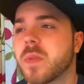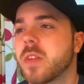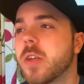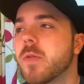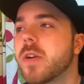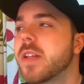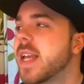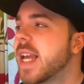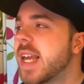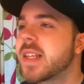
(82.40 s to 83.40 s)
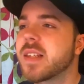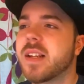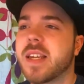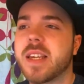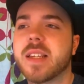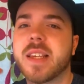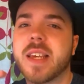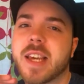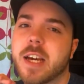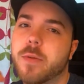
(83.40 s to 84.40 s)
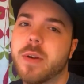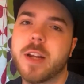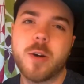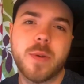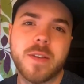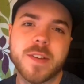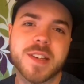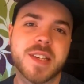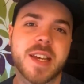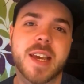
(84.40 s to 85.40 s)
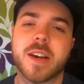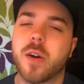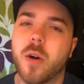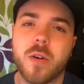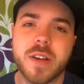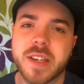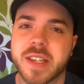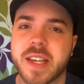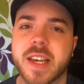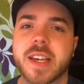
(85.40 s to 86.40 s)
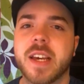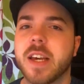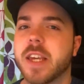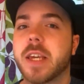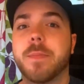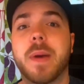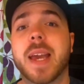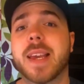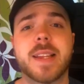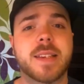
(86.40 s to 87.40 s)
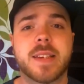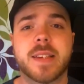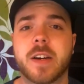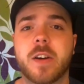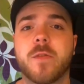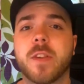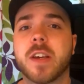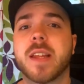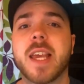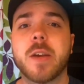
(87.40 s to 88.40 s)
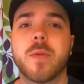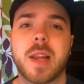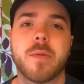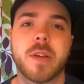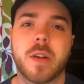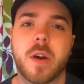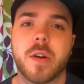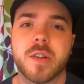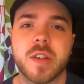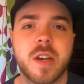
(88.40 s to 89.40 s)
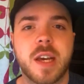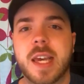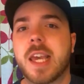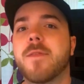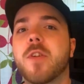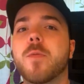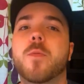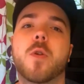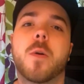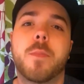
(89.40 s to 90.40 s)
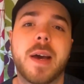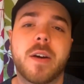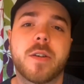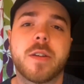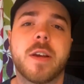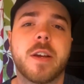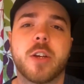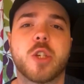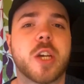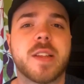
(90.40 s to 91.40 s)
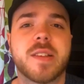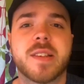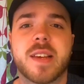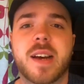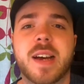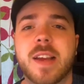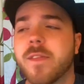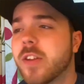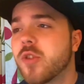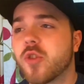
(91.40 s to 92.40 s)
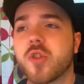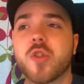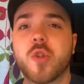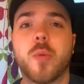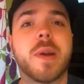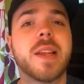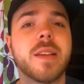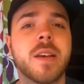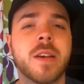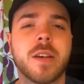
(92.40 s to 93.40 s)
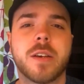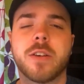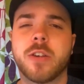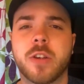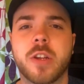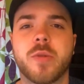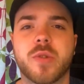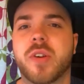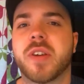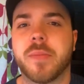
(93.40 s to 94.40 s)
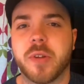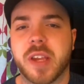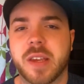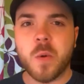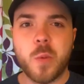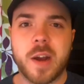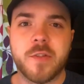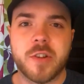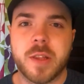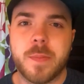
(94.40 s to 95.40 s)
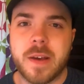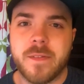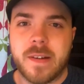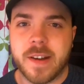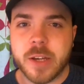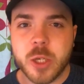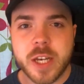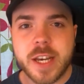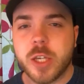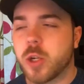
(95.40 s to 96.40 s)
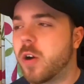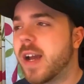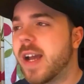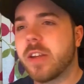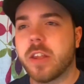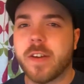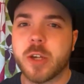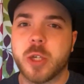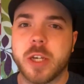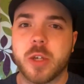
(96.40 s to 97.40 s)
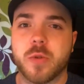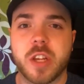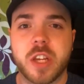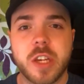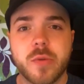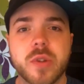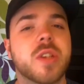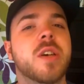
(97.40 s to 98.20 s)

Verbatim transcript: You can easily take out a little bit of your stake, all your stake. You can bet against yourself. You can equal out your loss if you put a bet on, chances are if it doesn't come in, you lose all your money. Whereas on the Betfair exchange or any other exchange you want to use,